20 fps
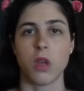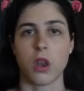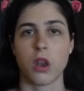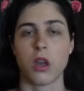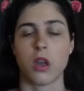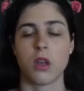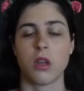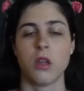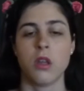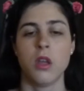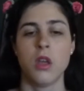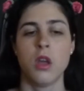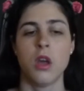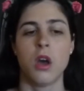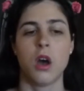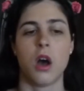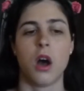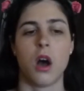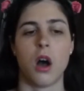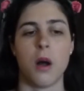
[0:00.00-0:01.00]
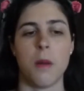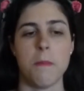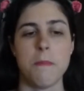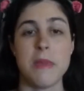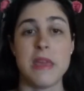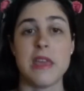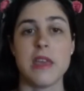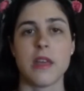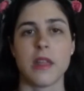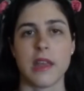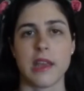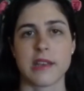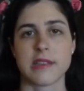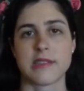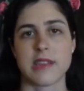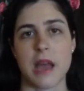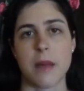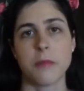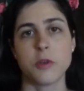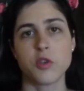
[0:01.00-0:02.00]
gonna be, like,
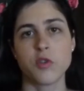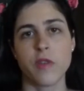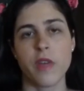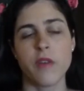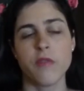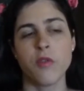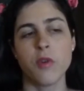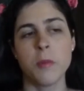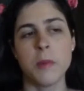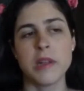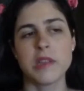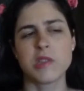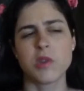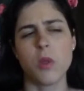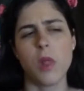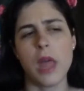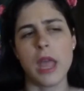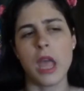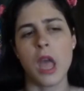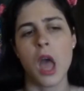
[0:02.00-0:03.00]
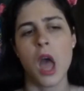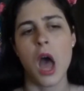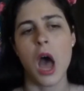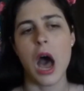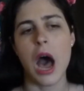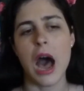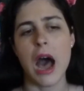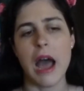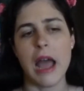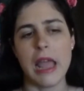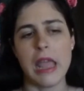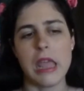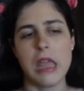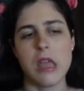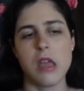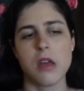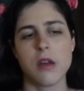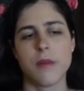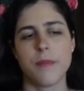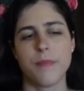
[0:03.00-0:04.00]
established for that format. So, like,
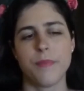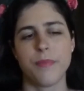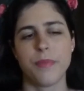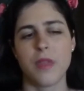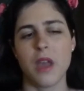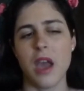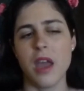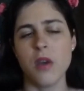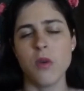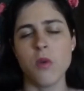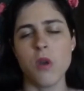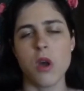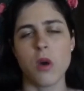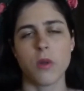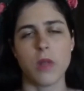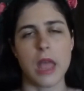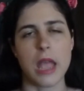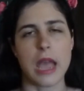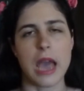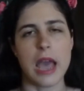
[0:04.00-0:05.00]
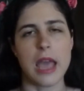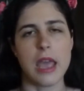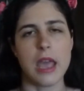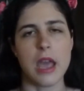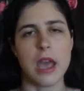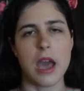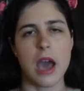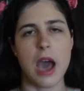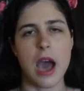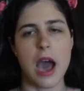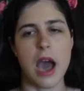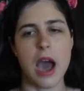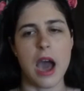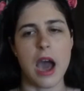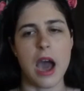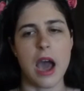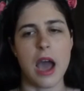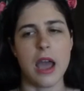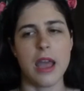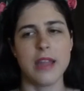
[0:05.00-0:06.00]
I don't know, like,
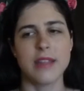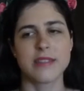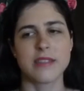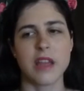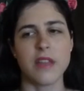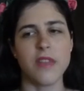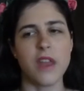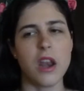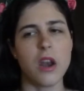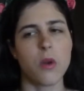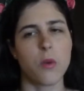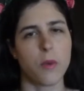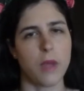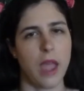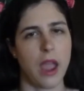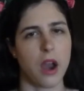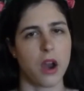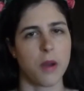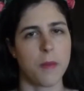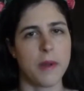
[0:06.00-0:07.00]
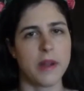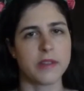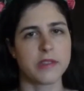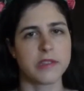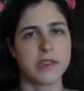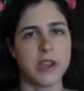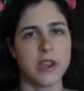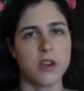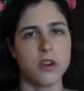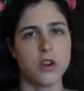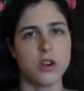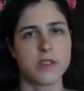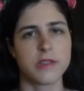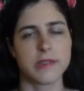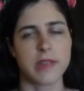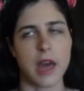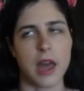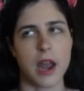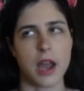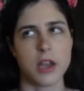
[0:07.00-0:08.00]
it's not that I don't care about standard, it's
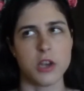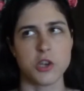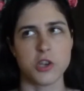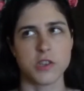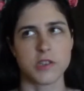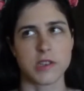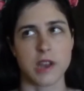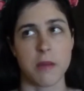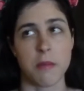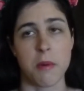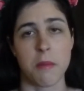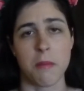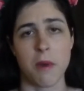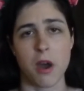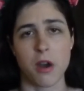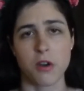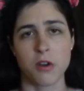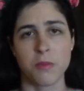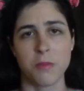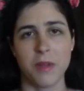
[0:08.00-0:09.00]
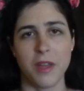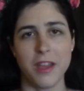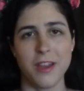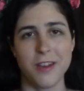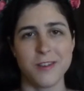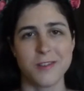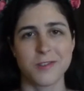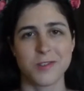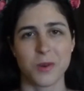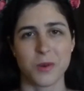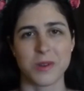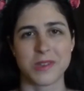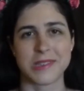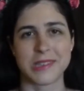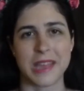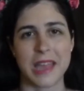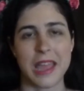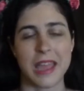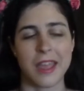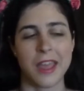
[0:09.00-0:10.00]
that I'm a modern player, so it's
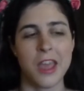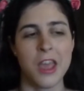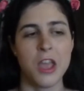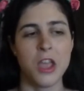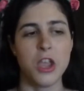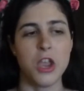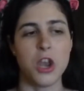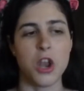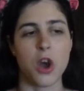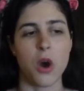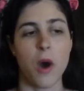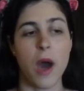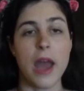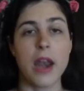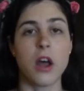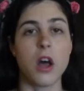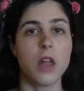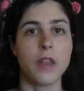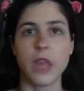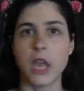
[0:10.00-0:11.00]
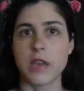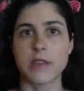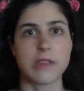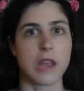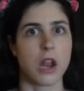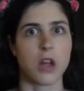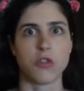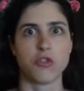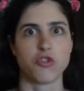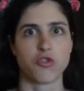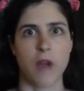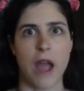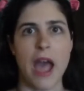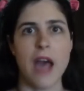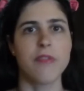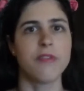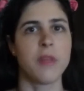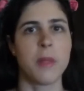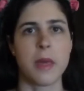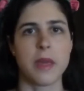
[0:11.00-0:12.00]
like, you know, and like I said, I'll
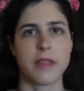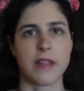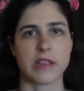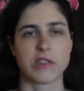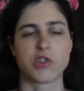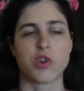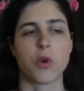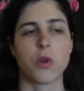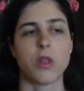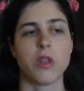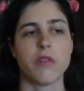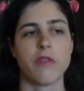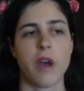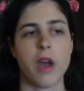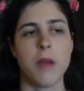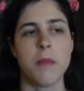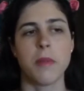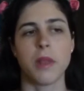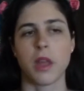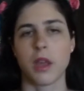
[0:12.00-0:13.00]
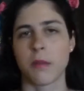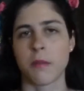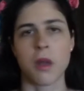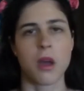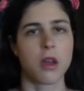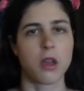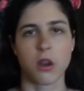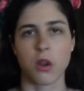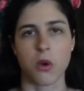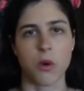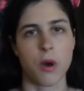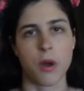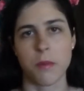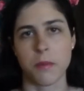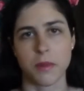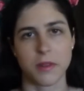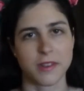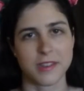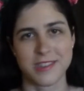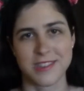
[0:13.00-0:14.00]
draft, and, like, that's totally fine, but, like, I'm not gonna go out and
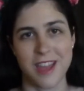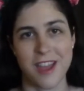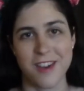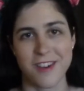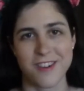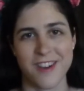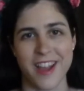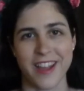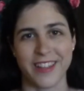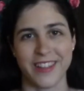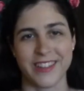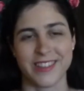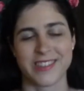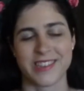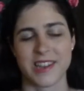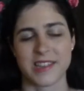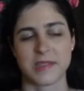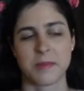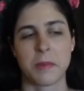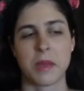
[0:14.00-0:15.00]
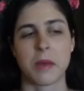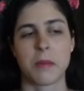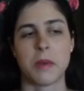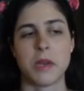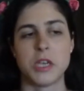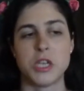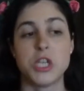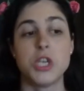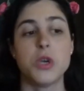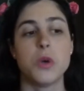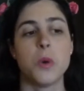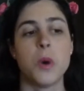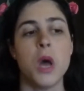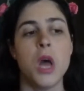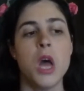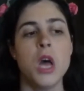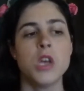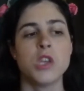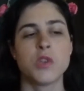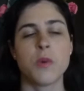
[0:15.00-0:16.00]
build a standard deck, like, it's not something I'm gonna do.
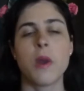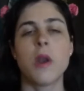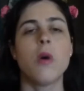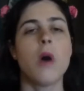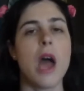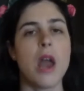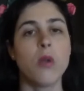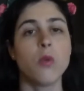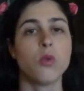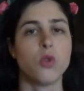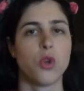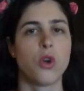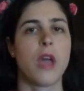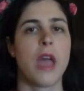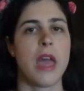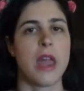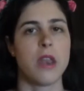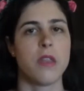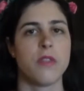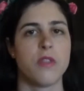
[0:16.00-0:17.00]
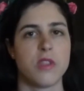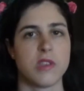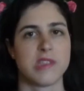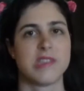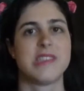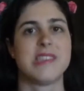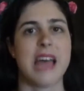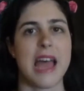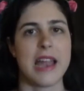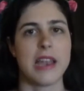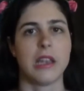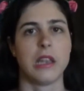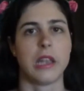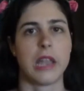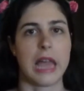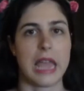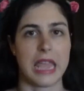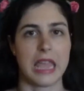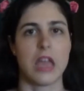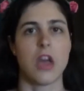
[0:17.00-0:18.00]
So I don't look at the set
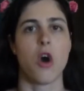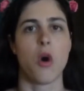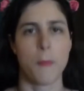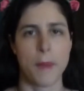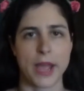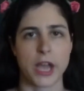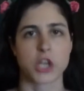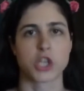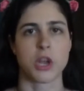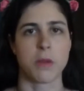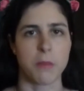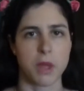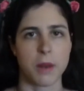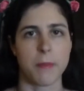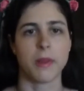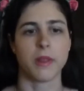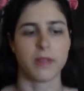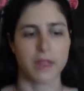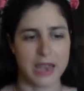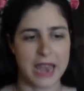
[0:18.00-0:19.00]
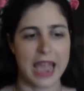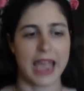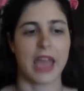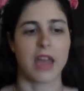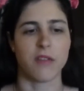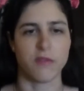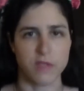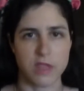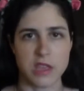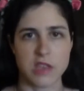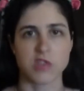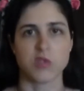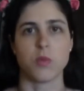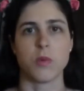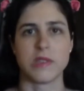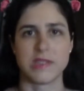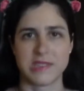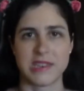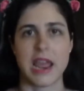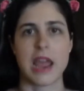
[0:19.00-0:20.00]
like, oh my gosh, I'm gonna build a deck out of these
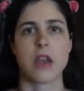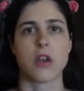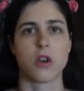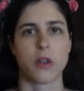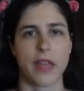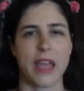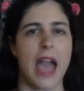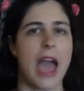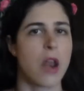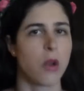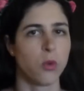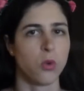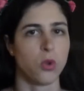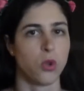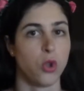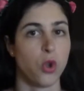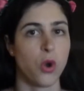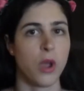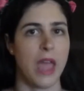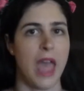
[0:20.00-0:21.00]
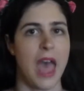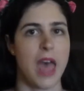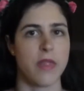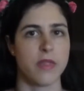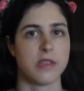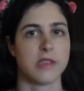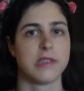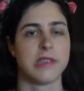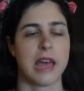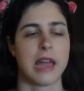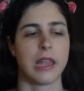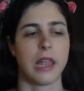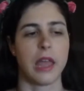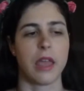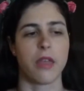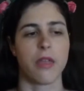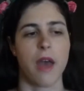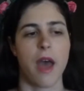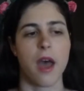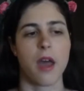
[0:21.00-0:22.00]
with standard. Like, I don't look at the set
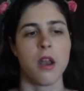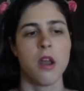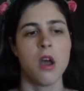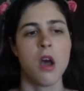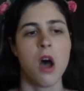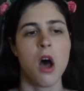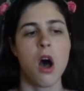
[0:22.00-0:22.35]
like that.